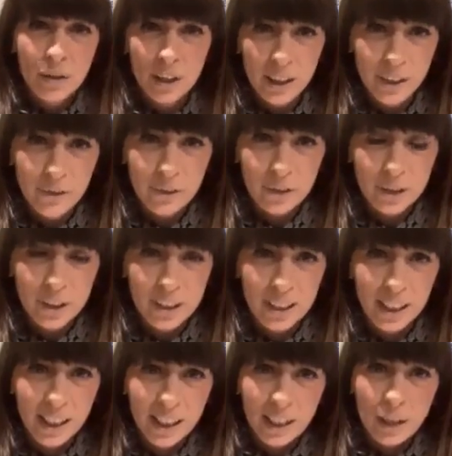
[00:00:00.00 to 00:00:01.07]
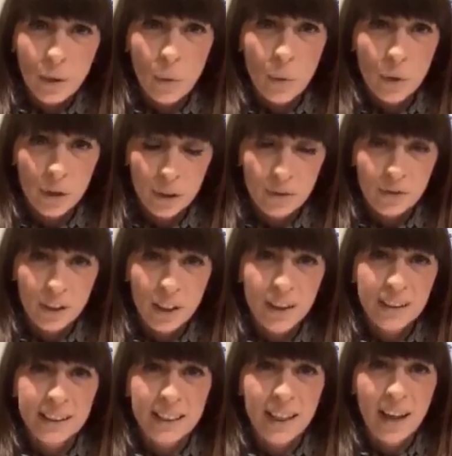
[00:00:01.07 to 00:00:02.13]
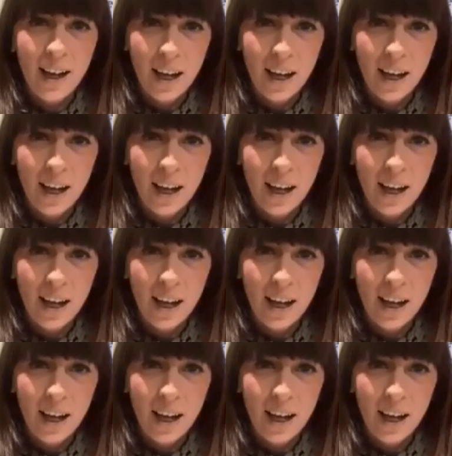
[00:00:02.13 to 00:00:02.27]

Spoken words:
really focusing in what you've learned,